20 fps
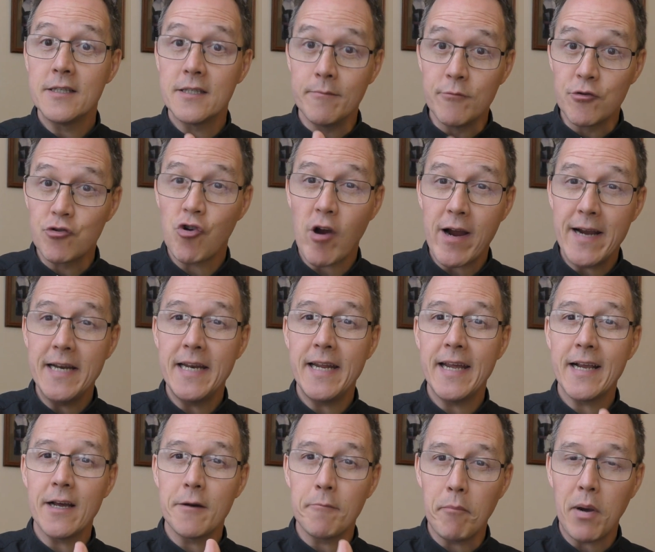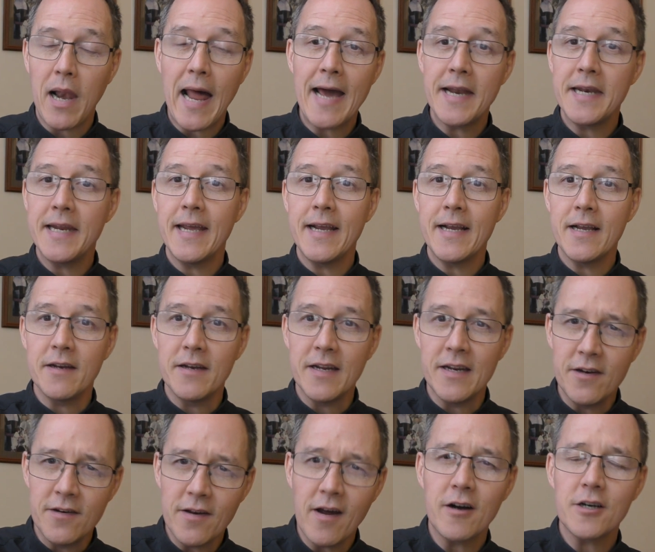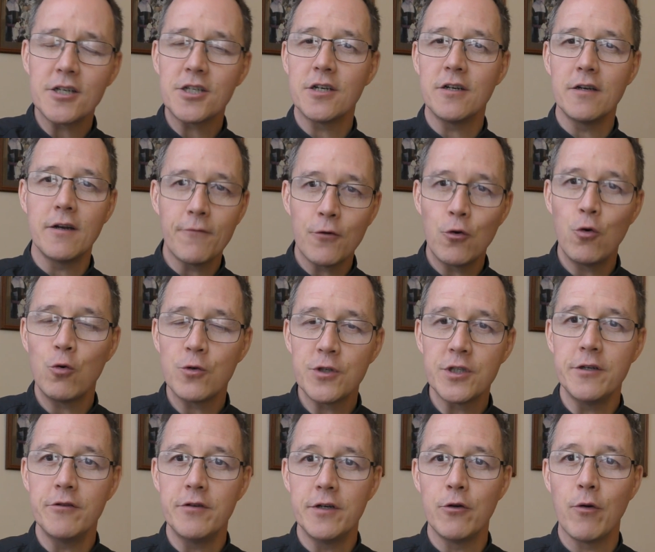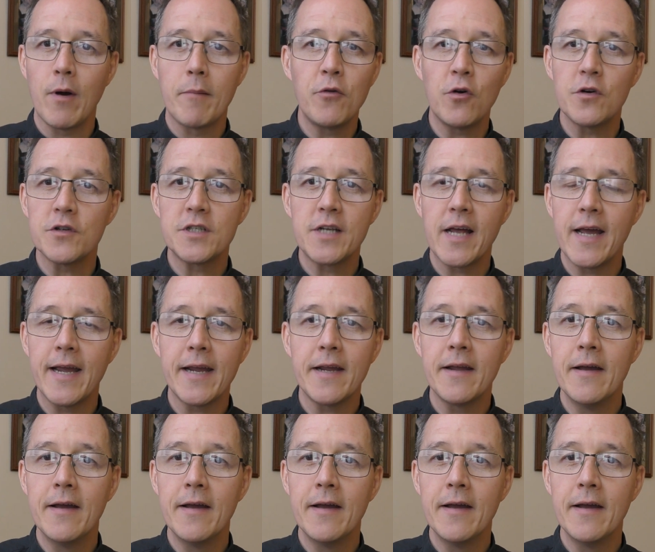training and planning and induction. Of course you do. I'm not saying